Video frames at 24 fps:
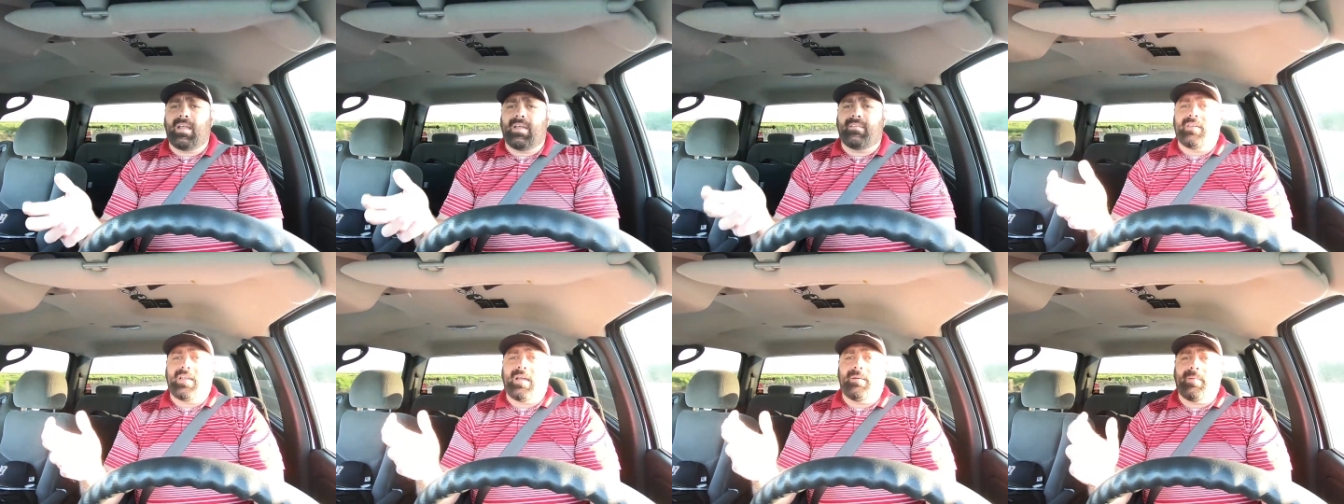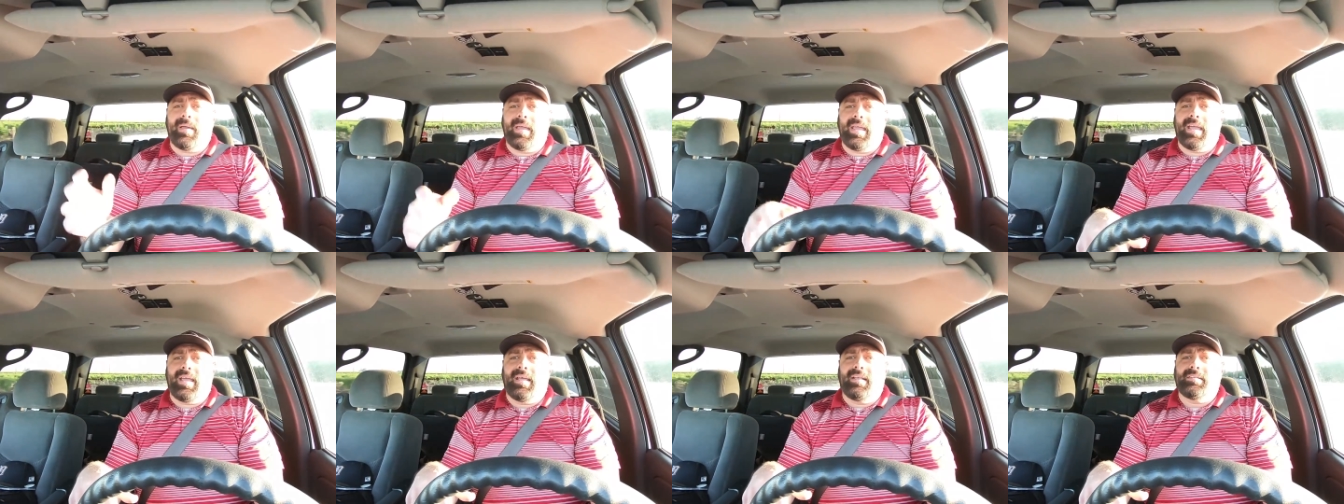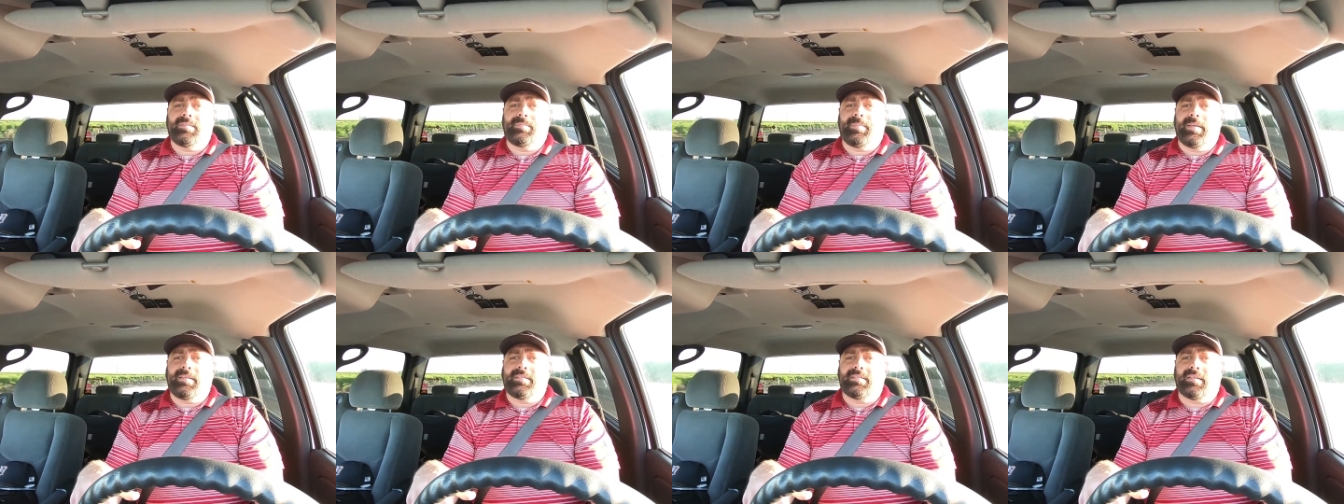I've got my
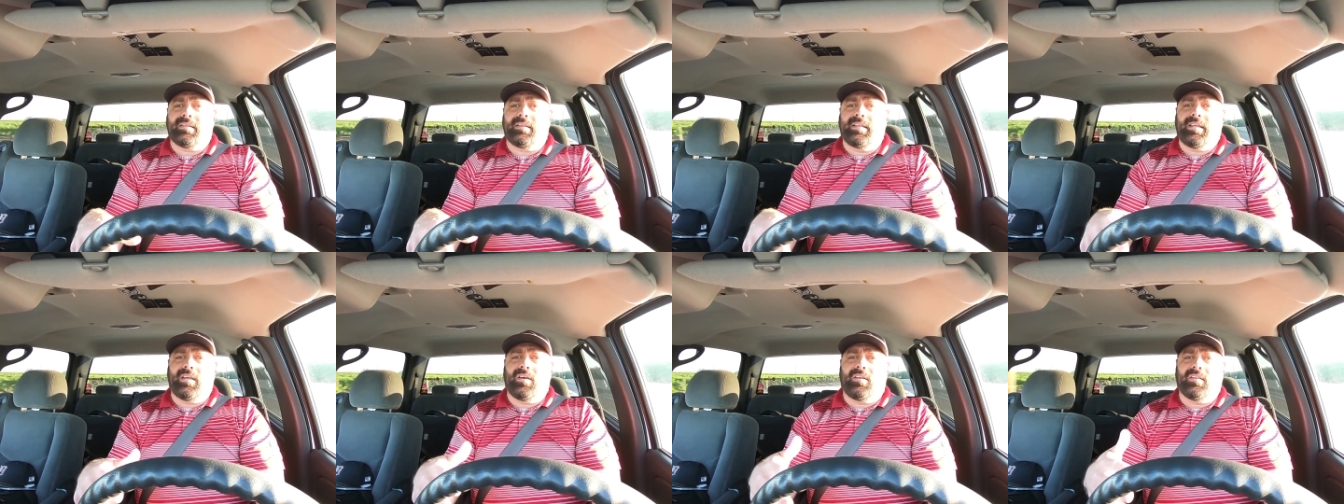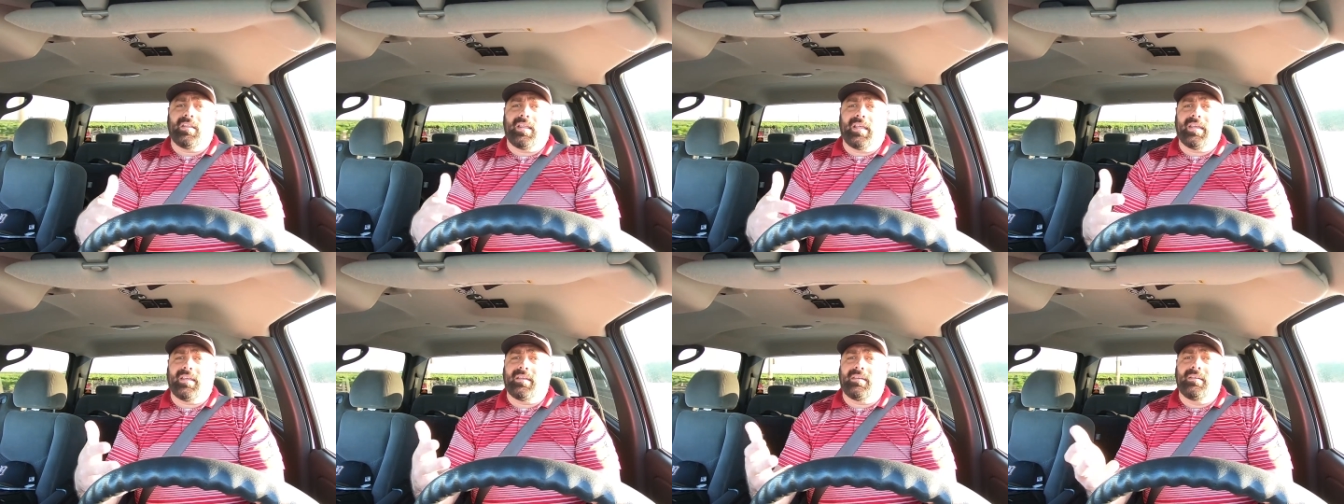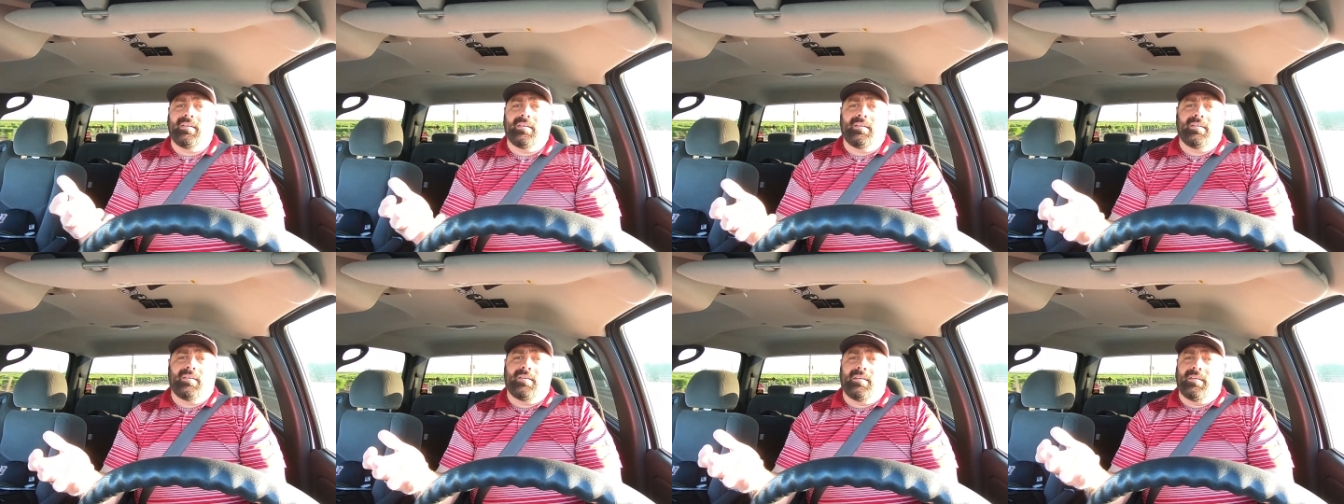hands basically on like
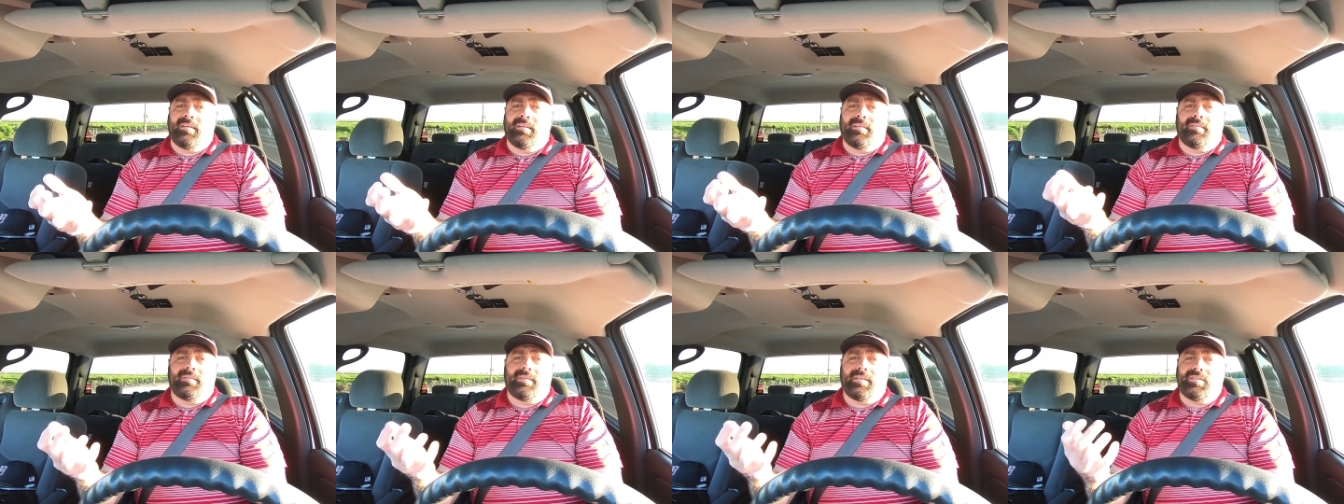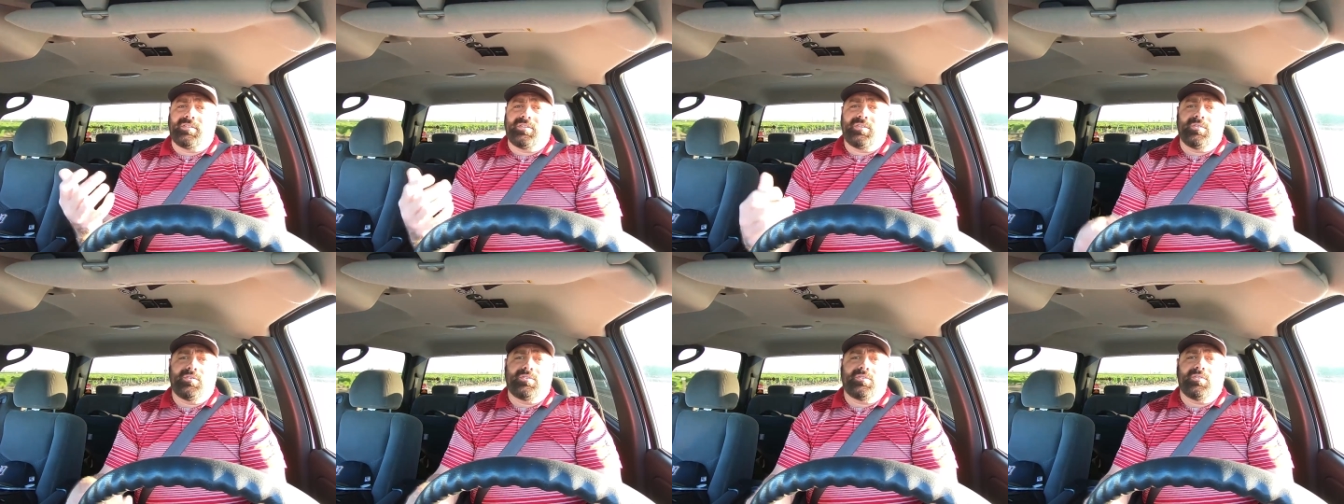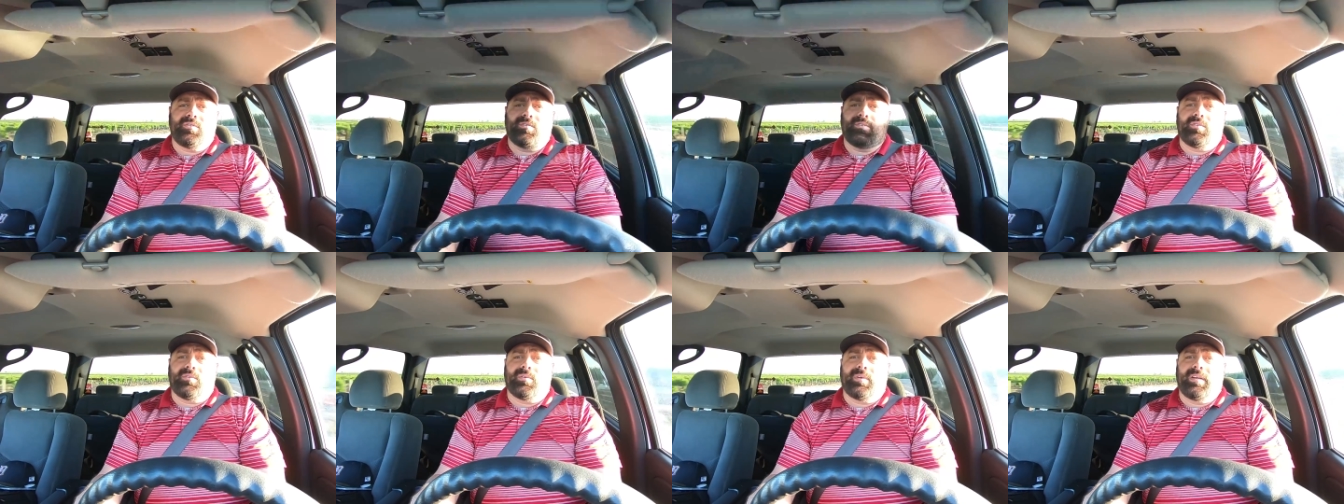the
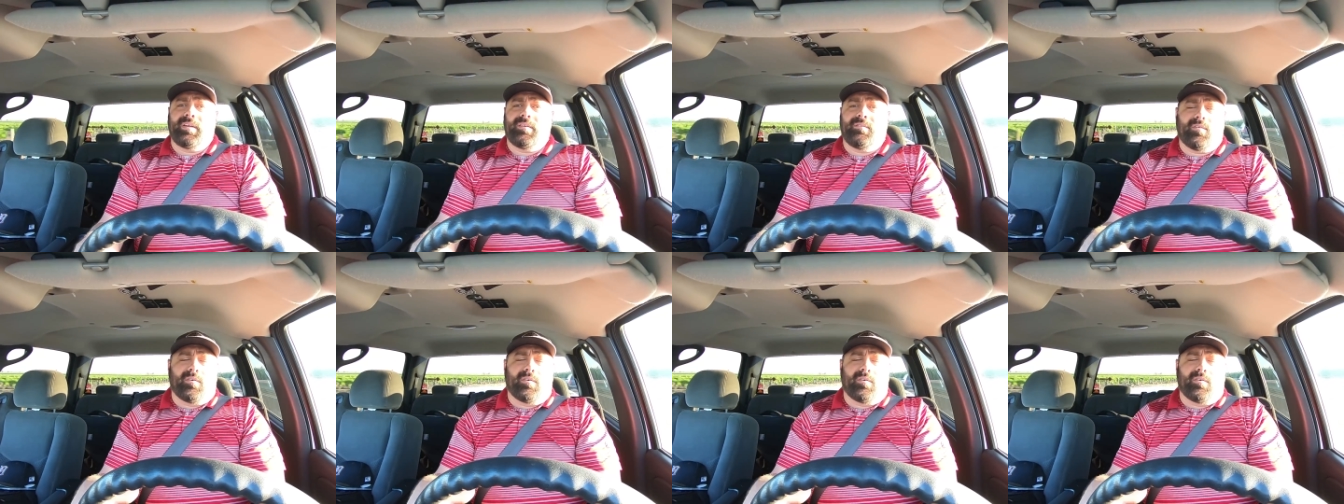223